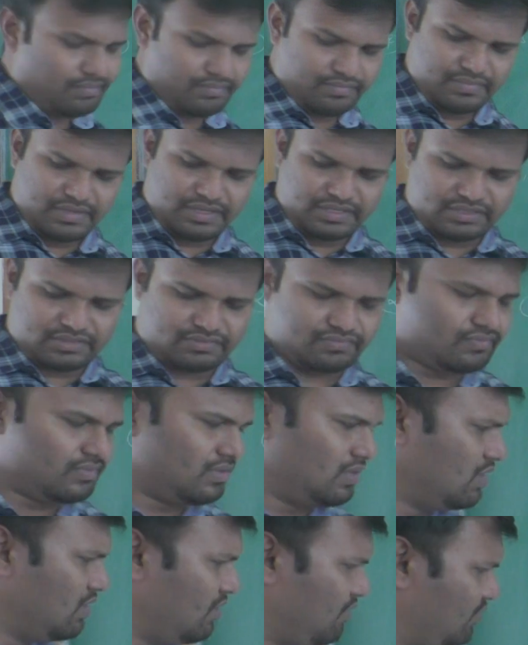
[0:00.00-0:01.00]
means
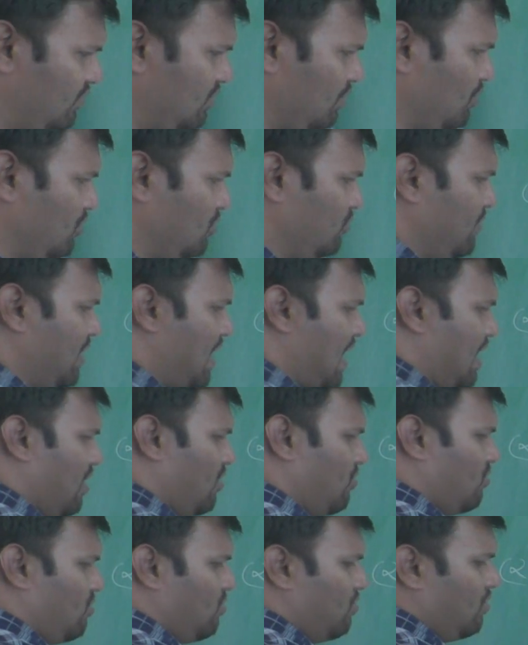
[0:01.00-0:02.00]
if suppose we
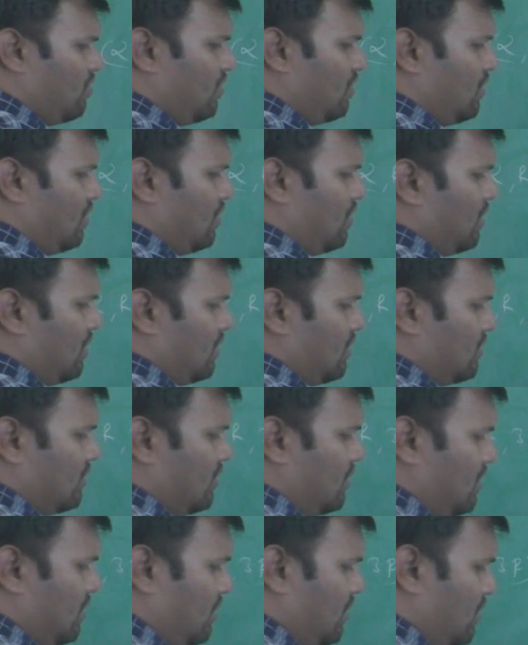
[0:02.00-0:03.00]
have
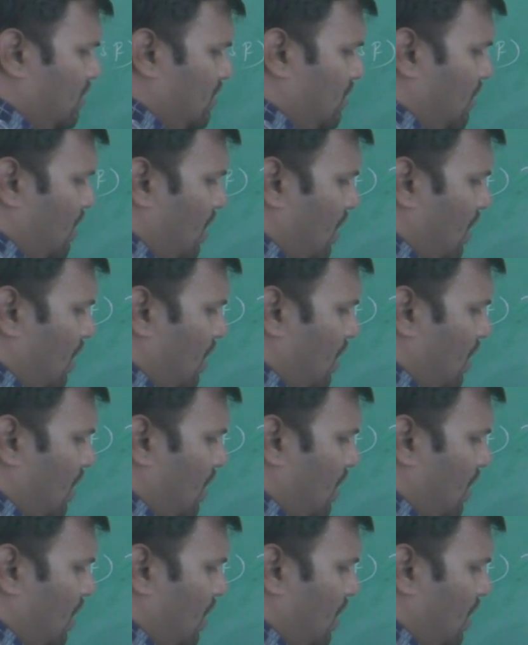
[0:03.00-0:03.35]
the